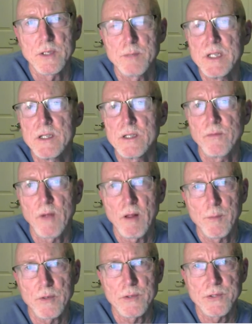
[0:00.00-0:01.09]
means
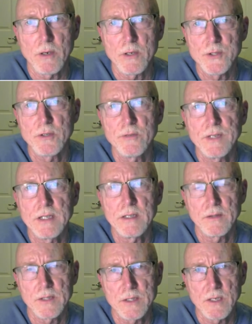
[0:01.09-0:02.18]
developers are
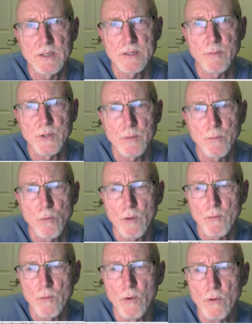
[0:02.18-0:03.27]
serving this customer
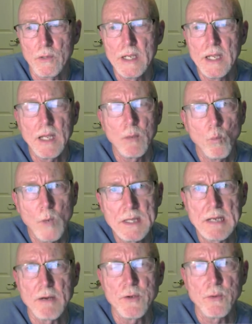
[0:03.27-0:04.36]
support role.
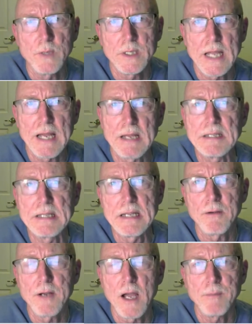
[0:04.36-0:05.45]
When they are doing that, they
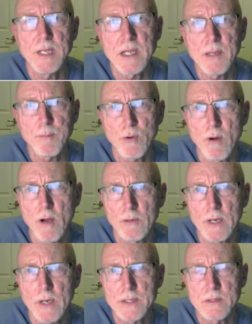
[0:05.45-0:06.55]
are not making
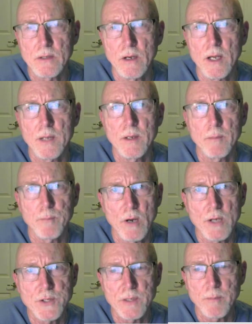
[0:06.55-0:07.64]
progress on
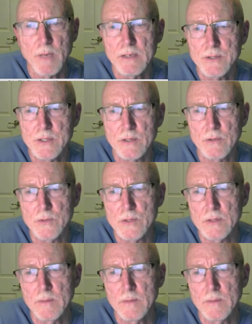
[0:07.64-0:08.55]
project milestones.